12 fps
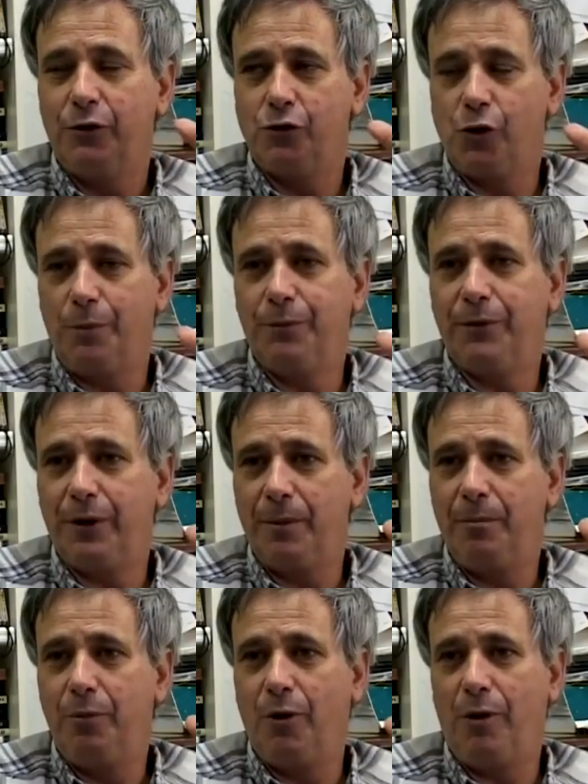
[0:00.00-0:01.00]
dropped
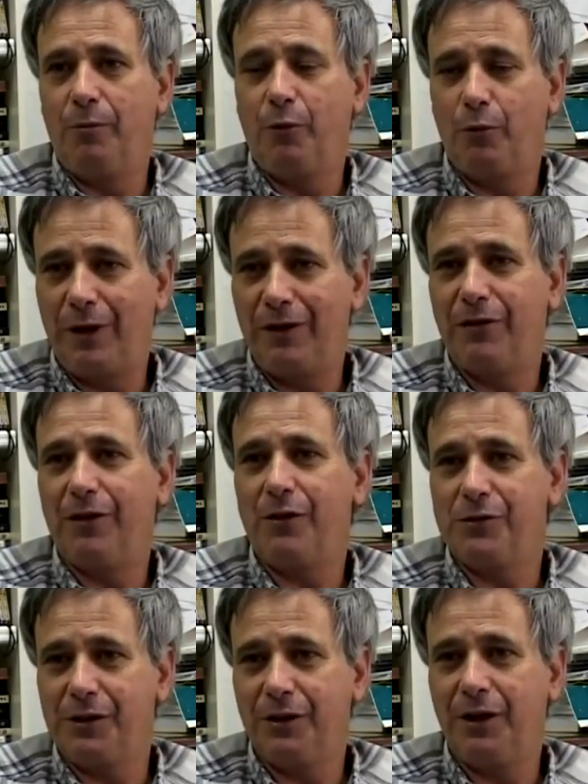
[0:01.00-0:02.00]
a bomb of
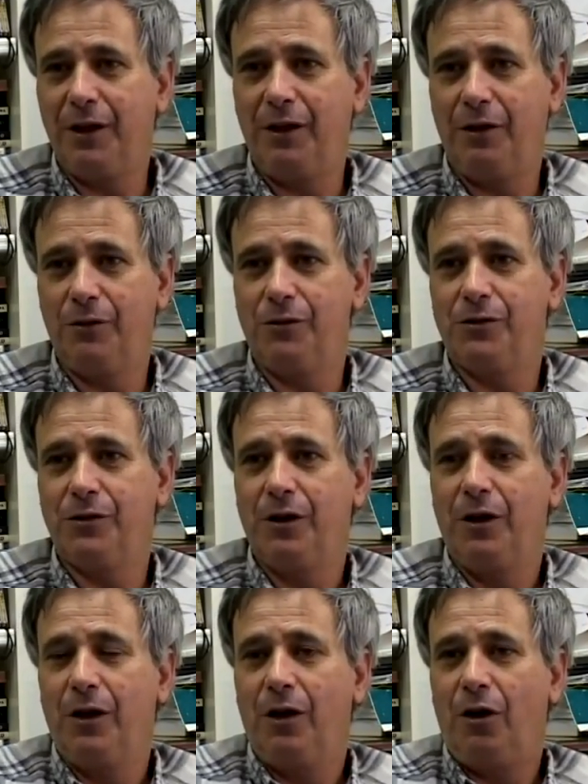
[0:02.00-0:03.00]
1,000 kilos
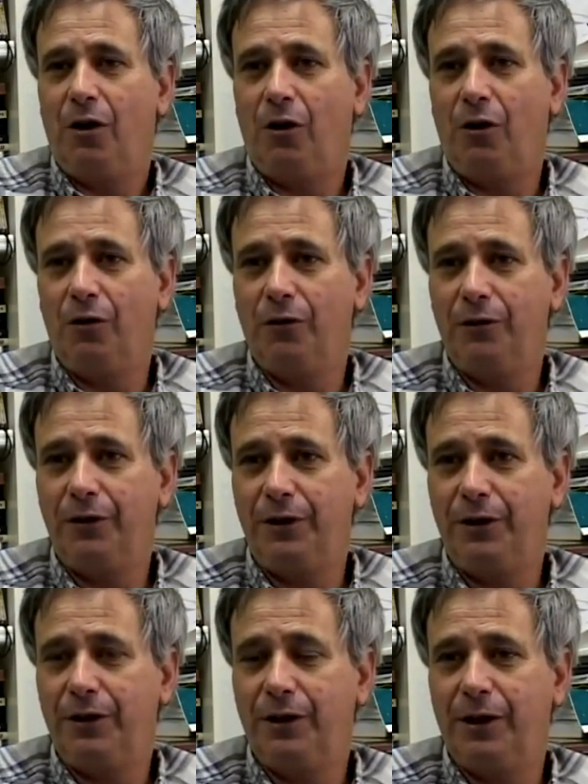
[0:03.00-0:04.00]
on
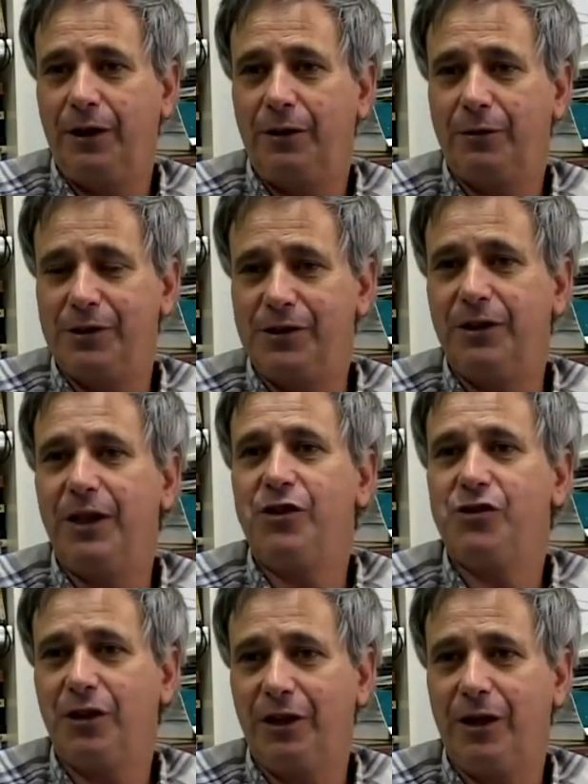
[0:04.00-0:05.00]
the
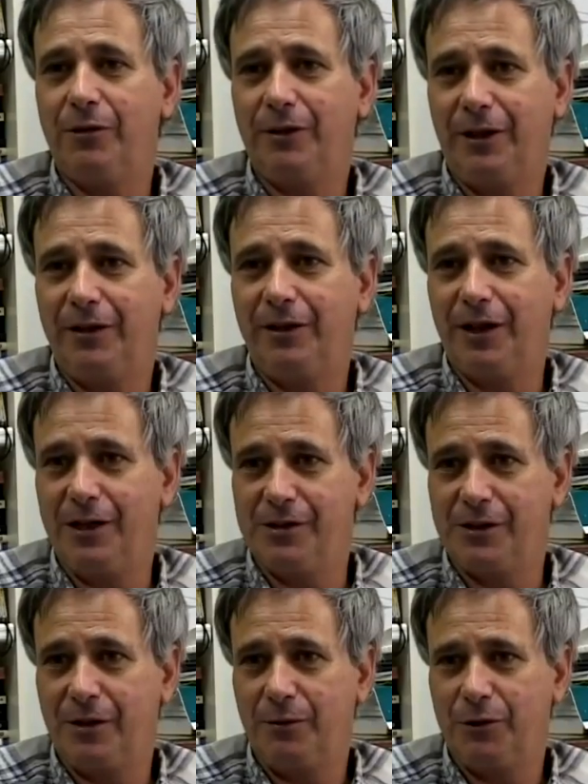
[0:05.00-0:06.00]
residential area in
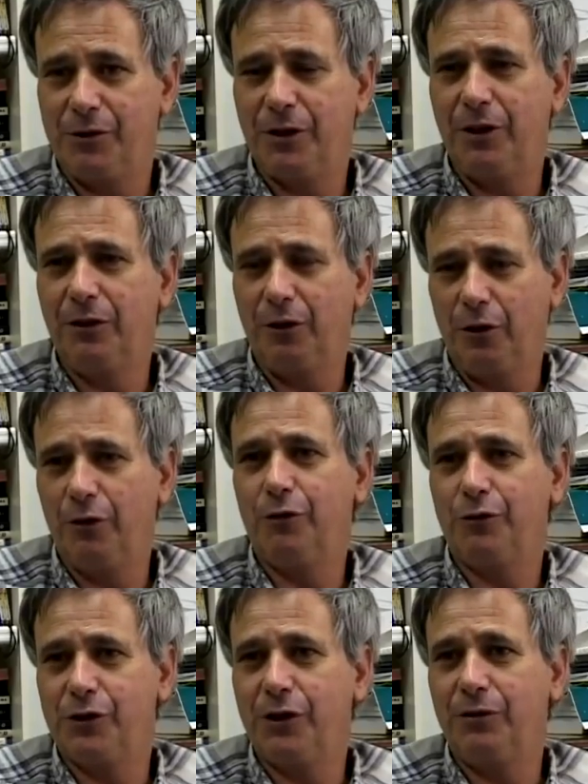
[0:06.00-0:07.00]
Gaza, which killed a
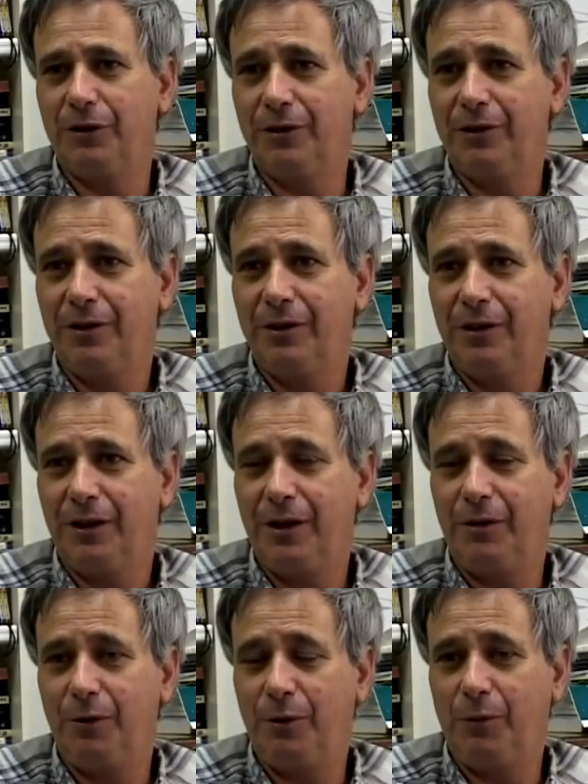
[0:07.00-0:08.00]
lot of children
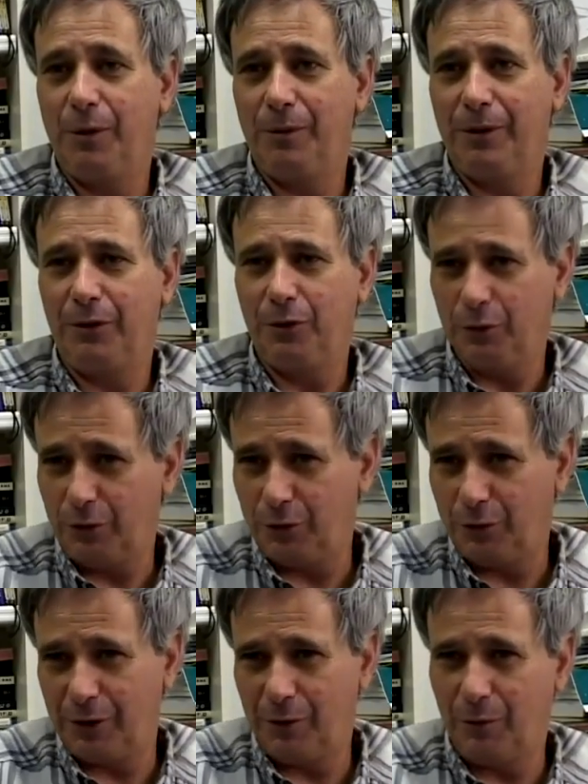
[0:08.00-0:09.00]
and women in order
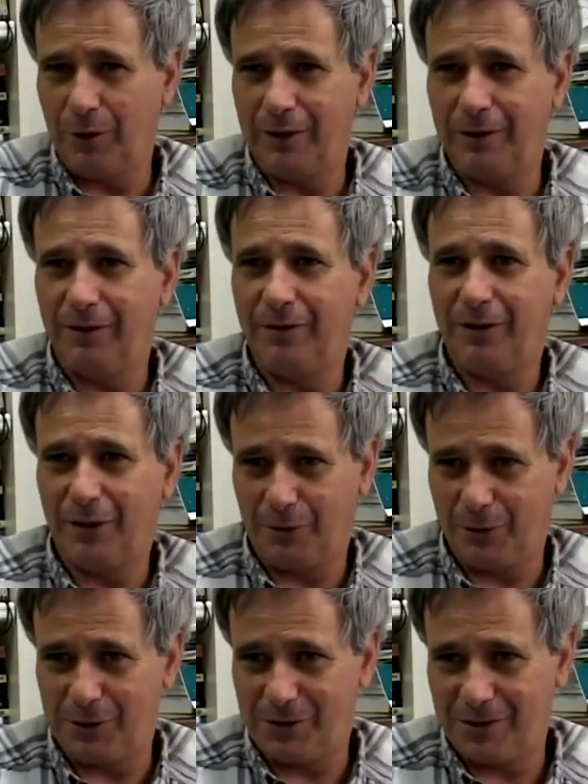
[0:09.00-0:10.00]
to kill one
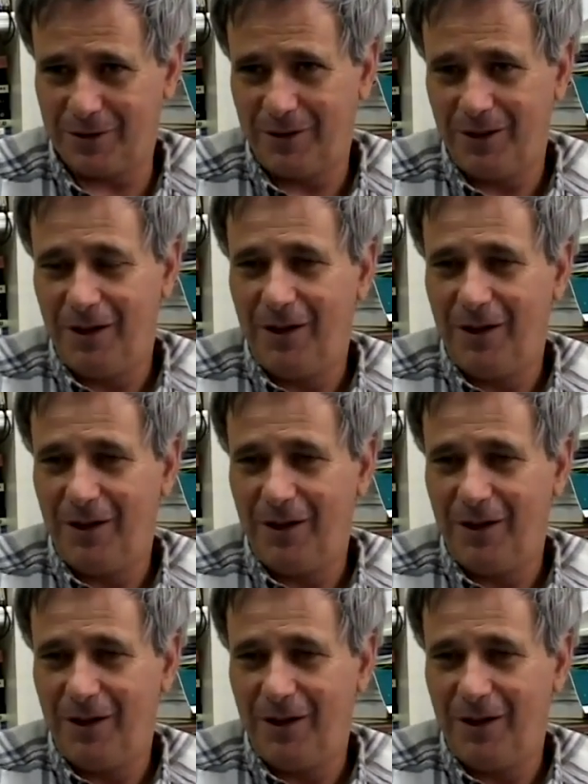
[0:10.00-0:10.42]
terrorist.